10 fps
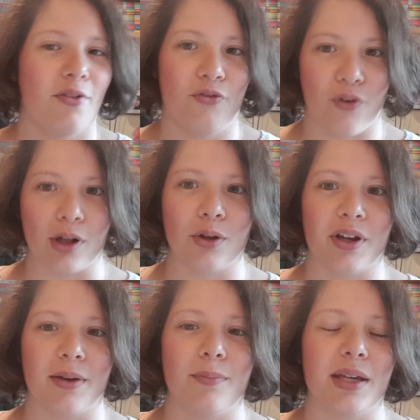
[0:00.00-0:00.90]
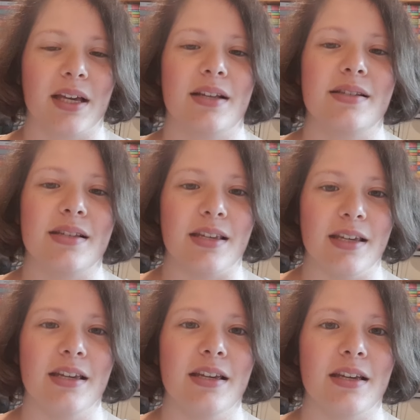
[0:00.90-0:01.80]
follow him because
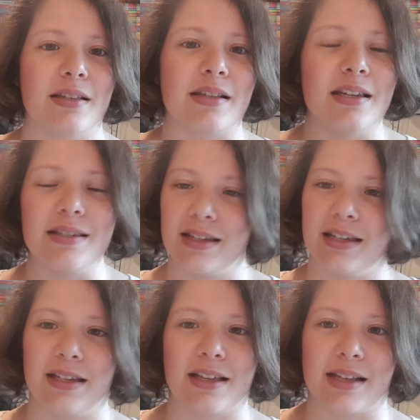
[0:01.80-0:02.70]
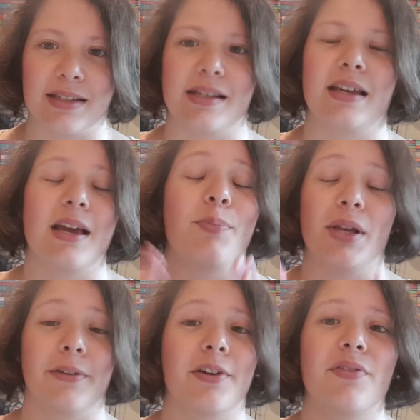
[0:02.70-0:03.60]
he is indeed, as I said, a
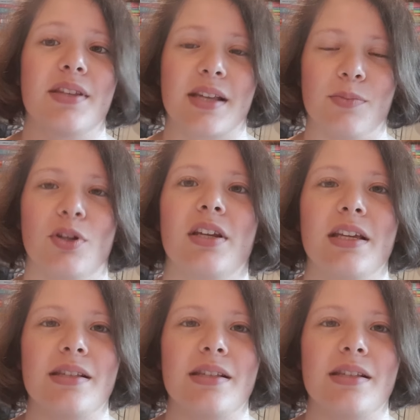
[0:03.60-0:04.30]
pillar of this community.